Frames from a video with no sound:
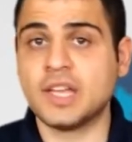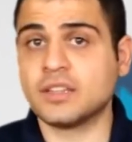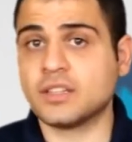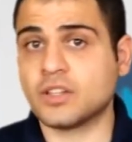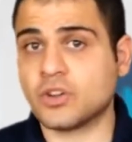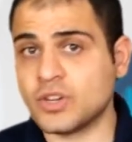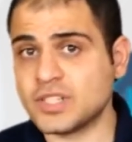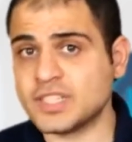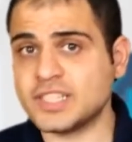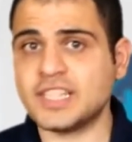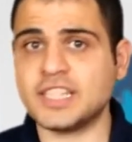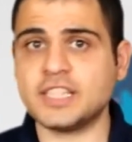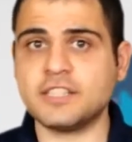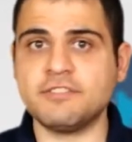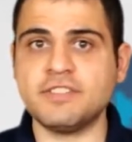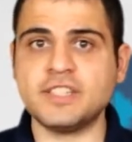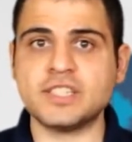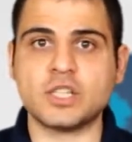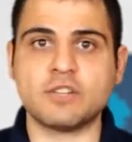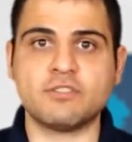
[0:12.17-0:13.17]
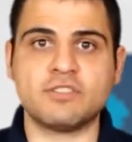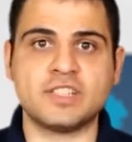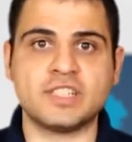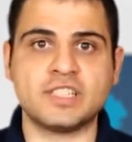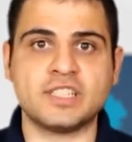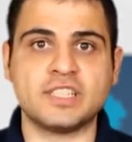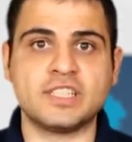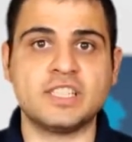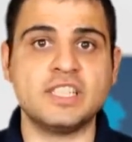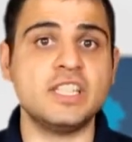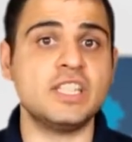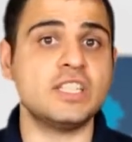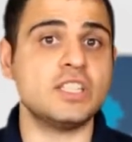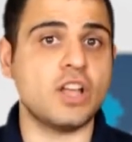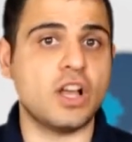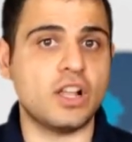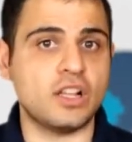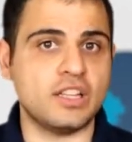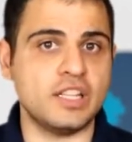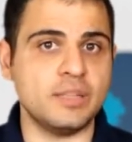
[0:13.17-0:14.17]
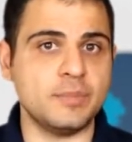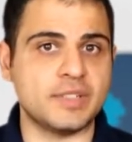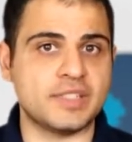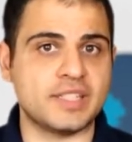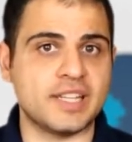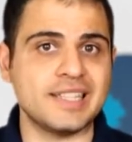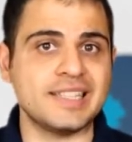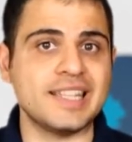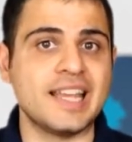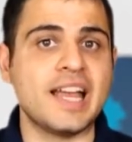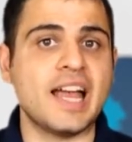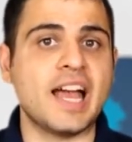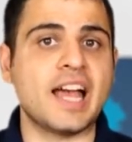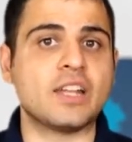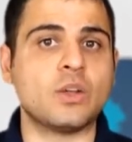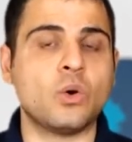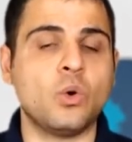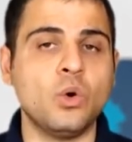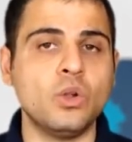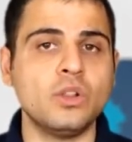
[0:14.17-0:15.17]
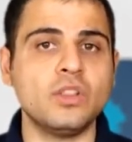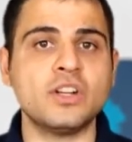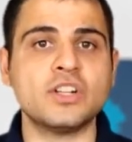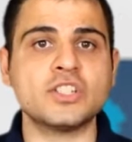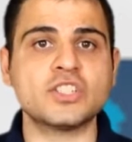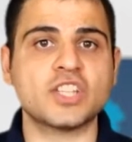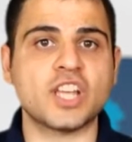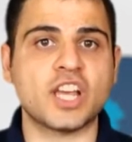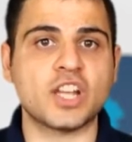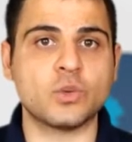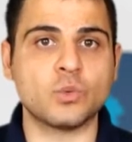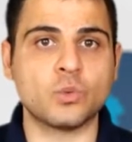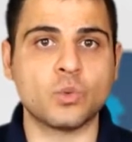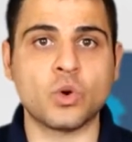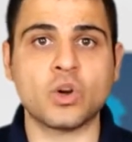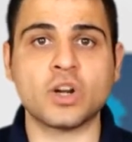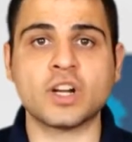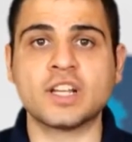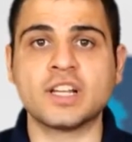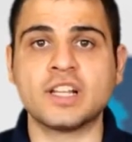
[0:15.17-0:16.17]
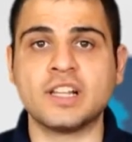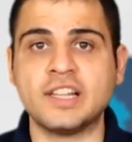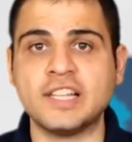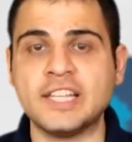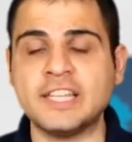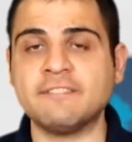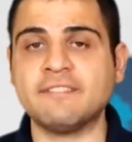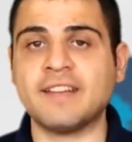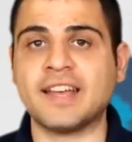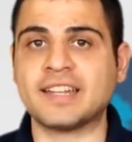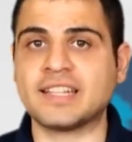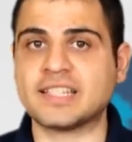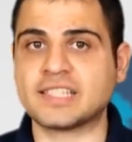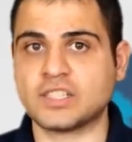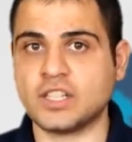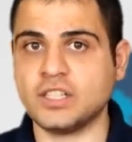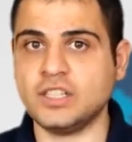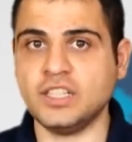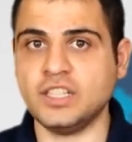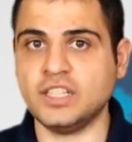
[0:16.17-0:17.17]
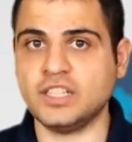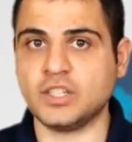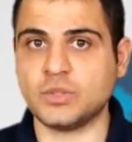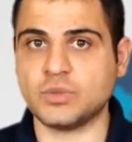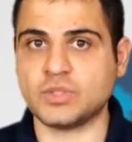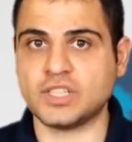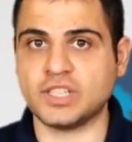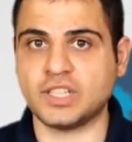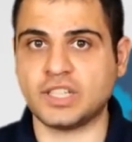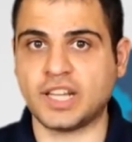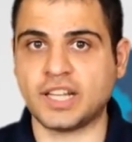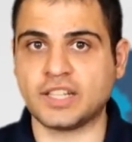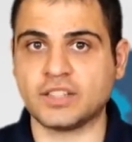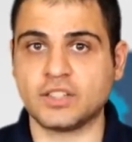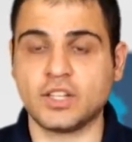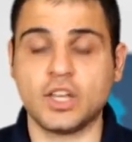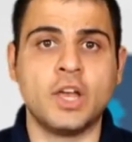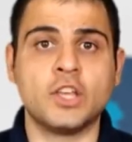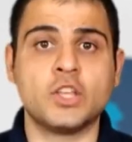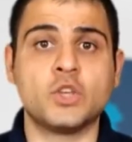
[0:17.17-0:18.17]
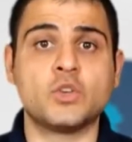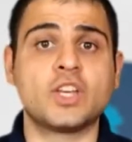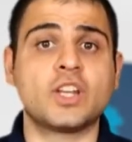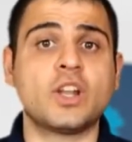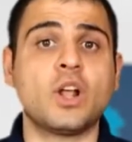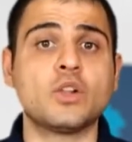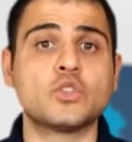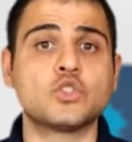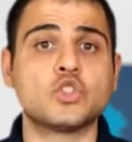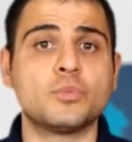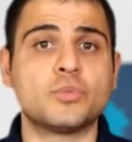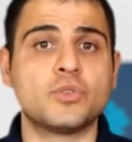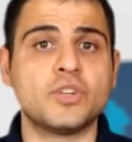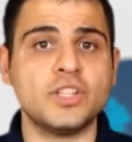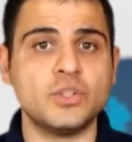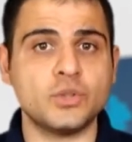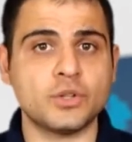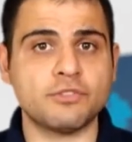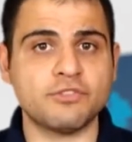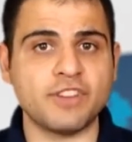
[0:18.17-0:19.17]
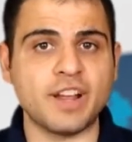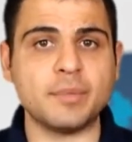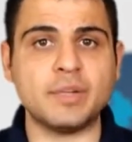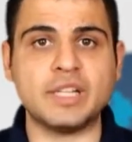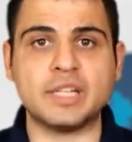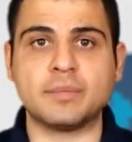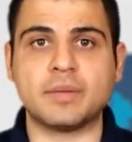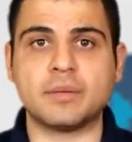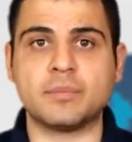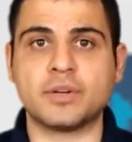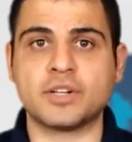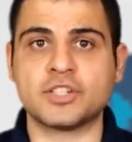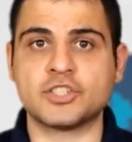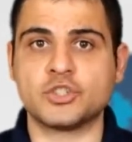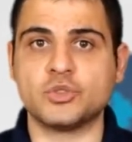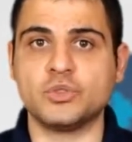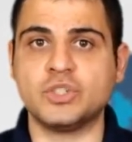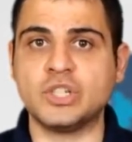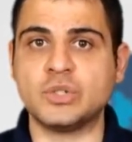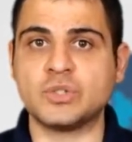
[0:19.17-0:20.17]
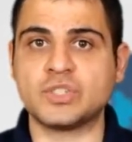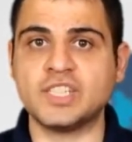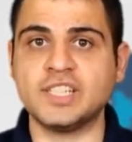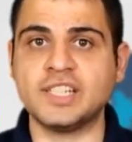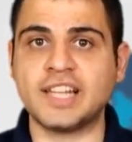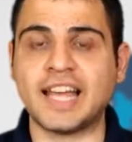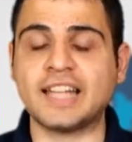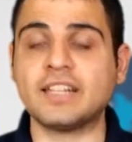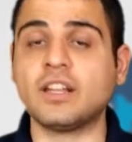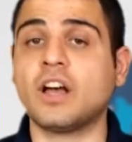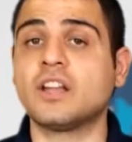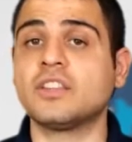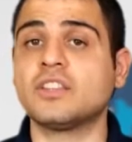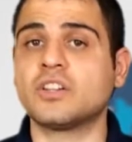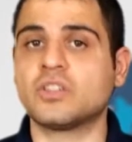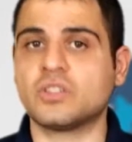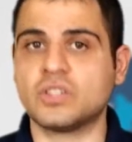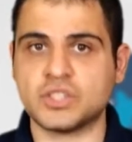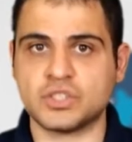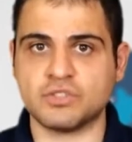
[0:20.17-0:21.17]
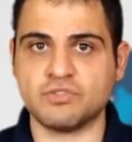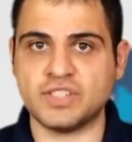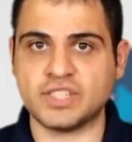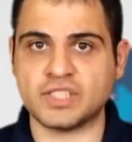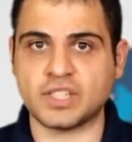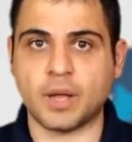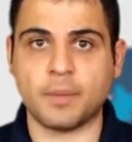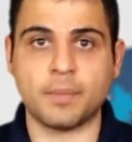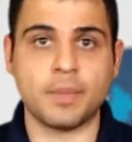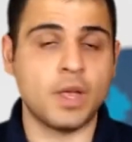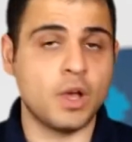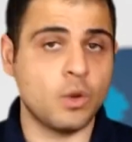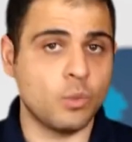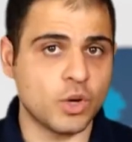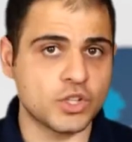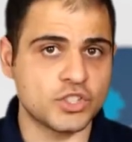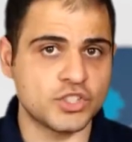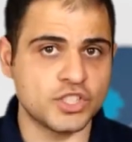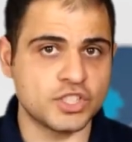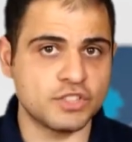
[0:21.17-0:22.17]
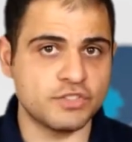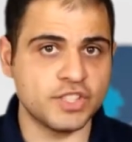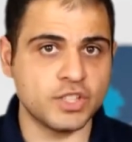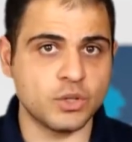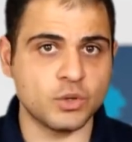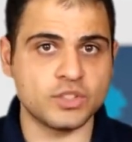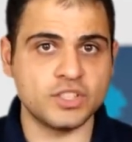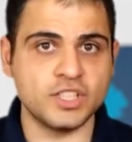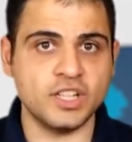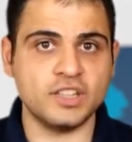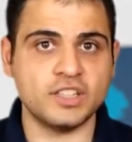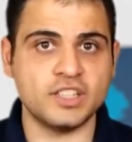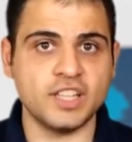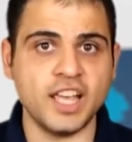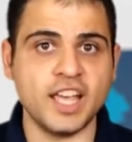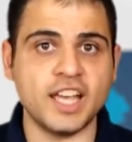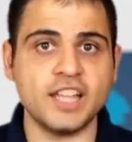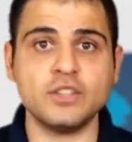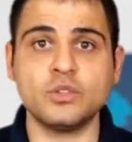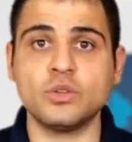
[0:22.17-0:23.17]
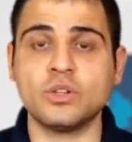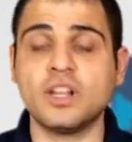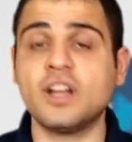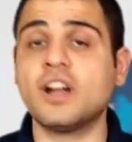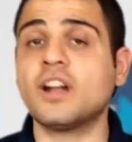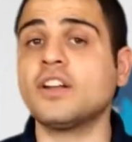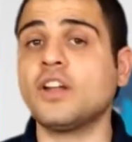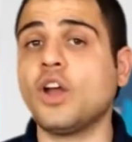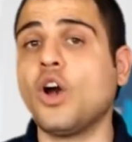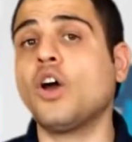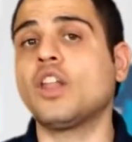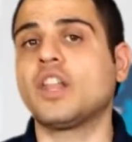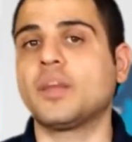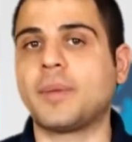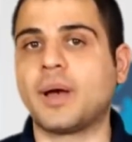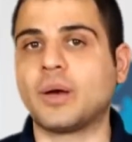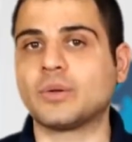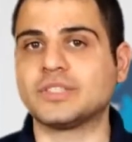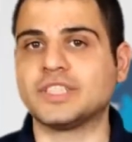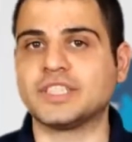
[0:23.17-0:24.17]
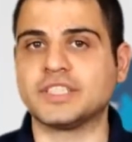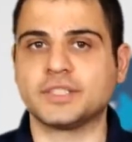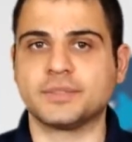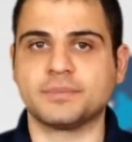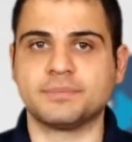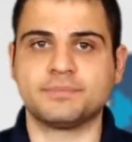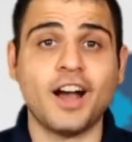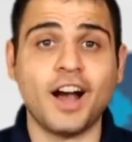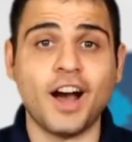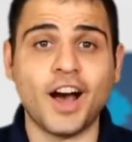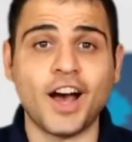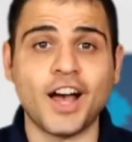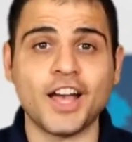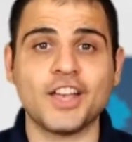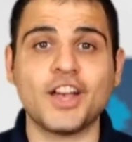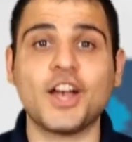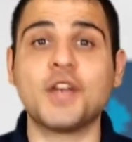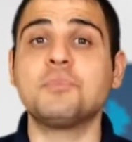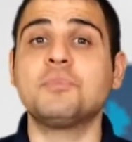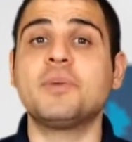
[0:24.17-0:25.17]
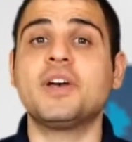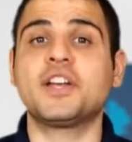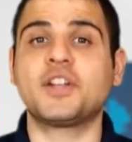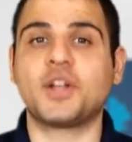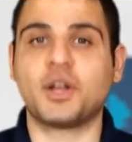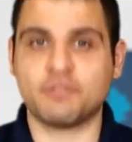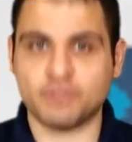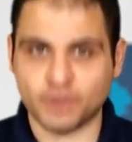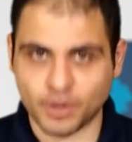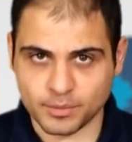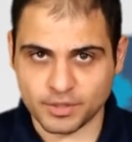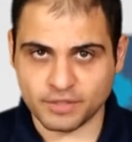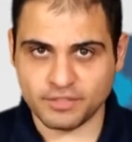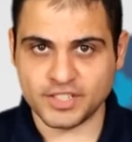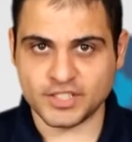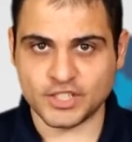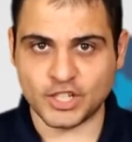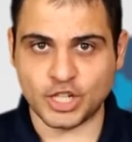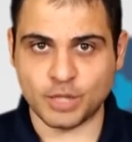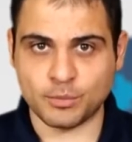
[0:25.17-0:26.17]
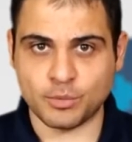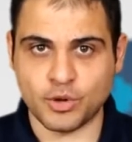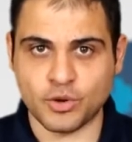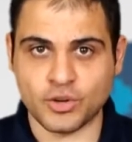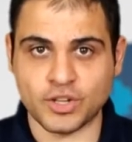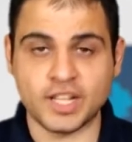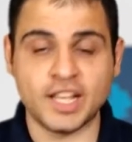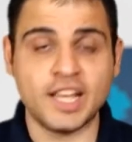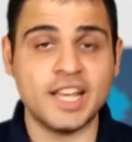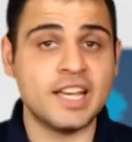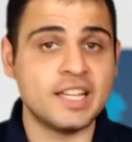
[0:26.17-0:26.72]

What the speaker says: The resident visa validity is unlimited and holders can work, live and study in New Zealand. You can also bring your family members to New Zealand under this visa. Watch this video till the end to learn all about it. Hi, I'm Behnam from the Visa Library.